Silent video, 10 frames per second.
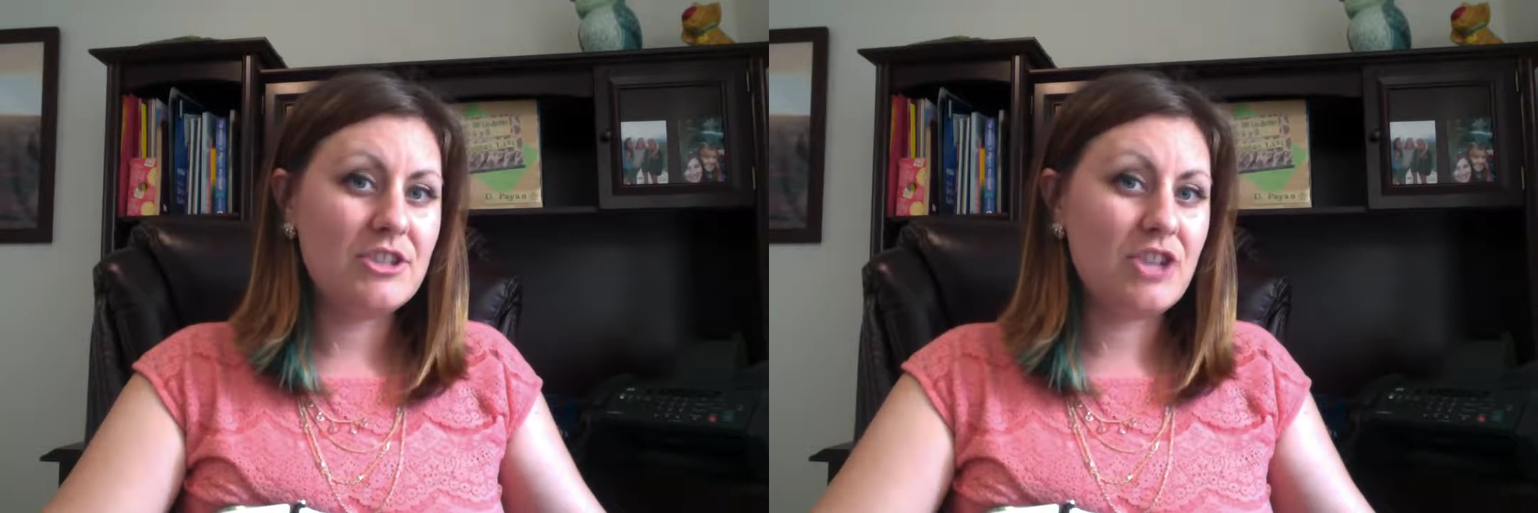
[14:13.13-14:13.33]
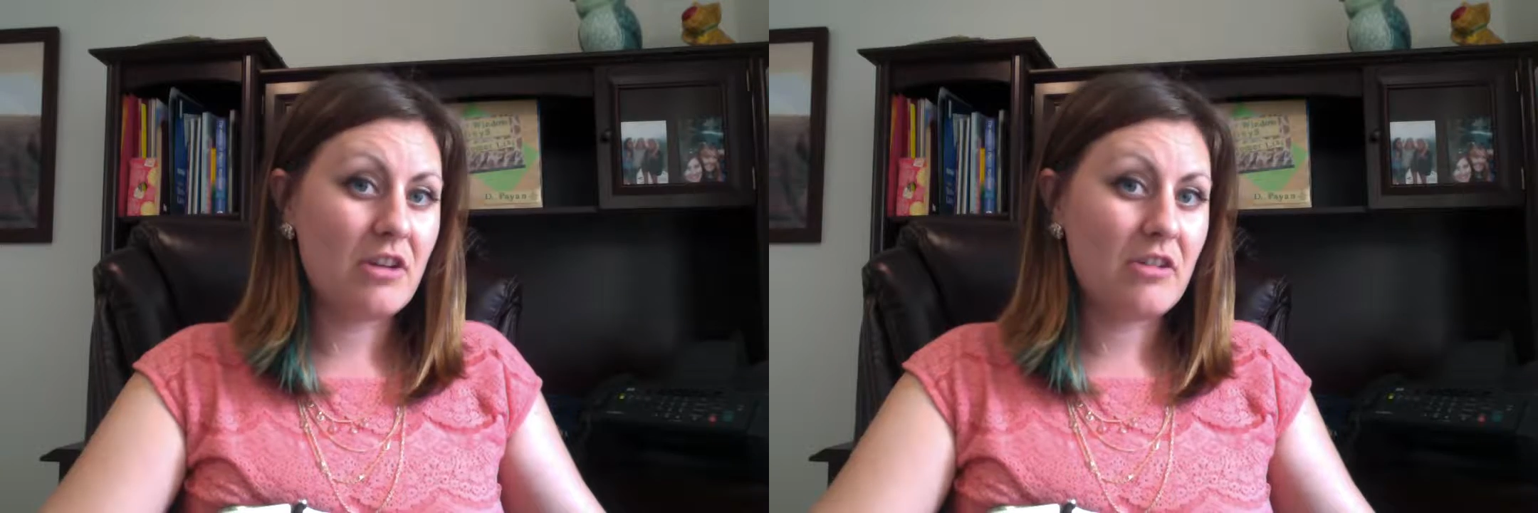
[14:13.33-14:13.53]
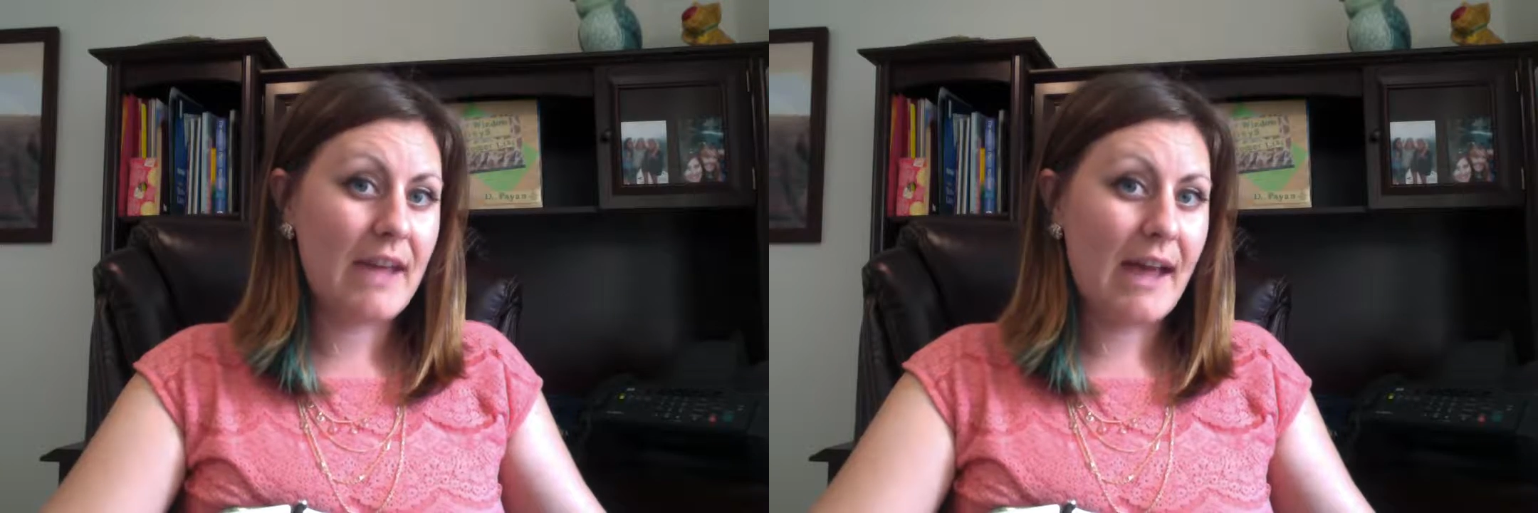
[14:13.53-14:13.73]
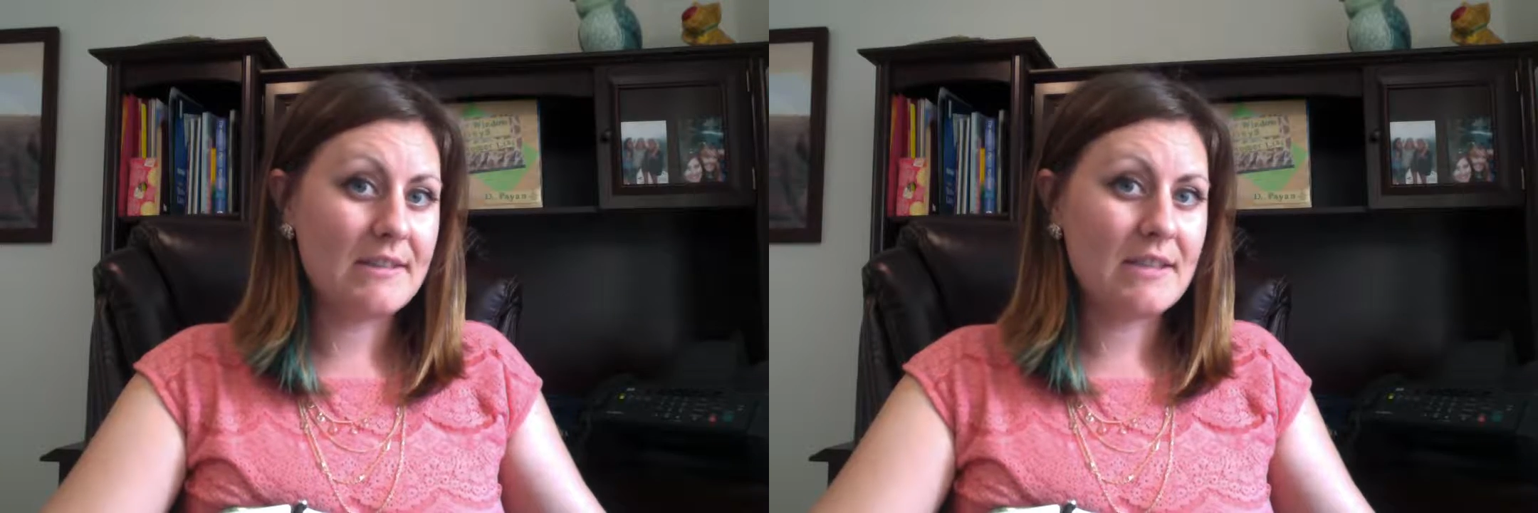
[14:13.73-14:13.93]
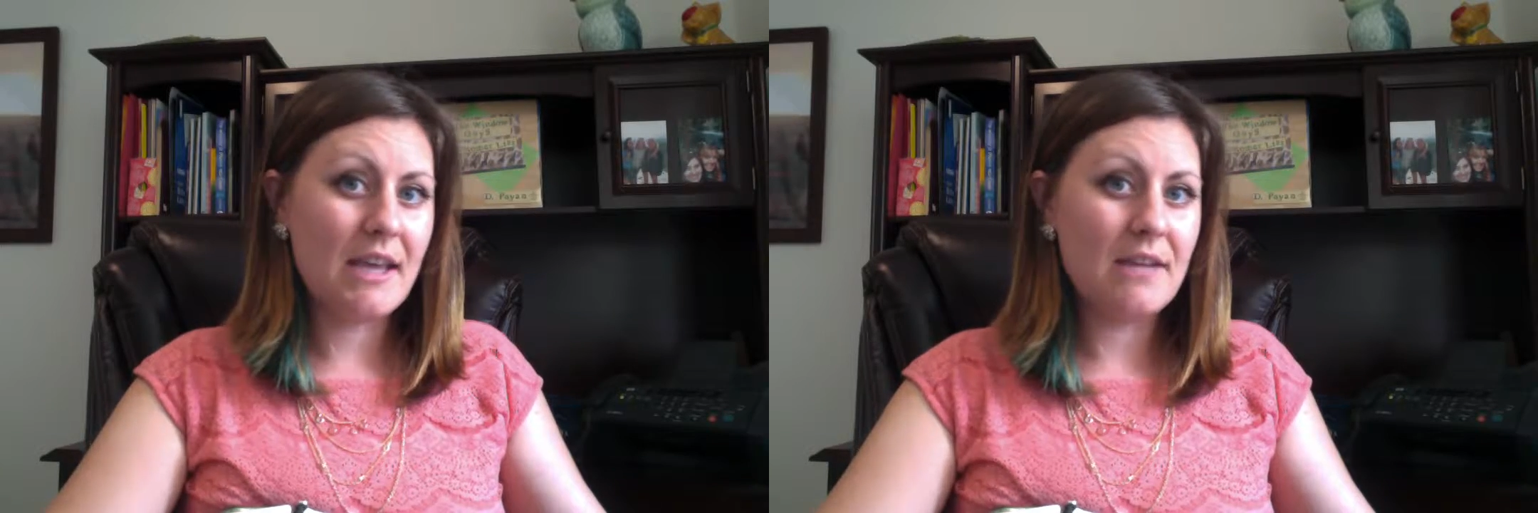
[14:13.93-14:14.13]
generally
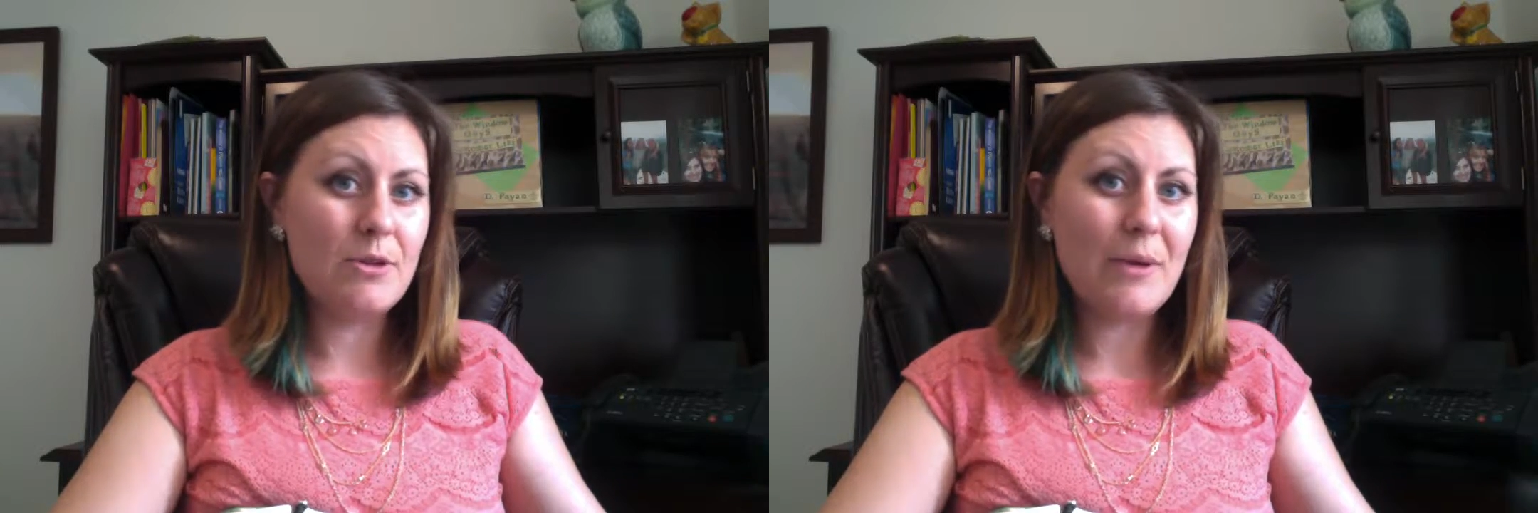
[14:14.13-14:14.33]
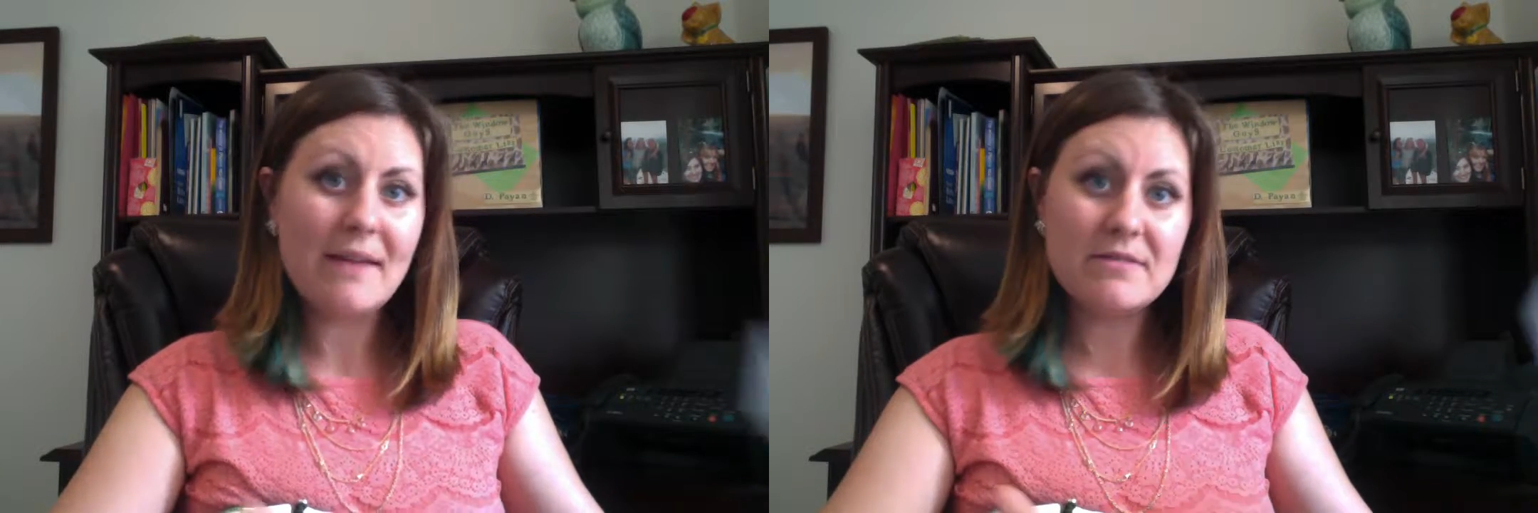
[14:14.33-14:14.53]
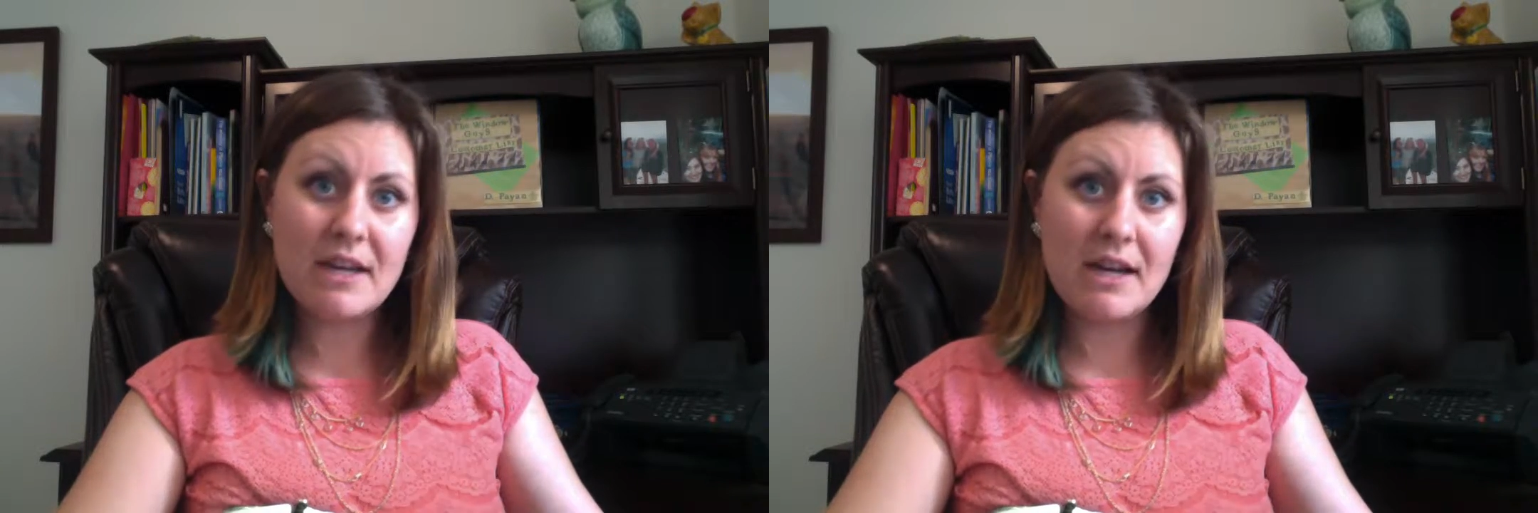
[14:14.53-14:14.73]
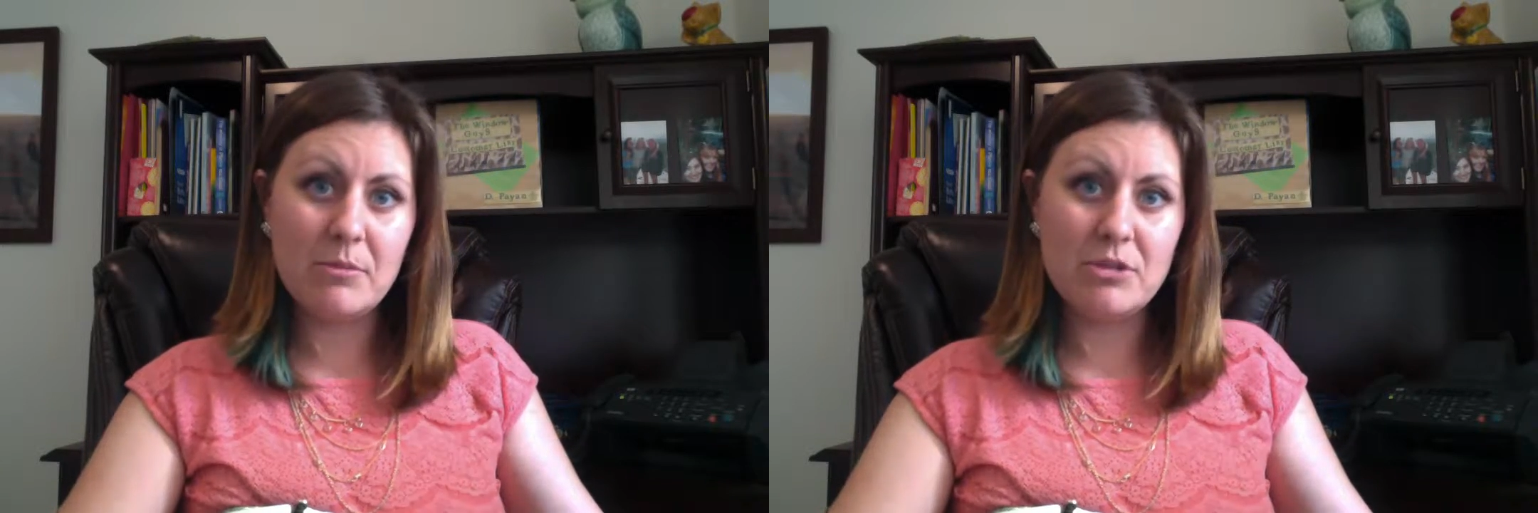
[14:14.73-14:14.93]
ask, hey, if you have time,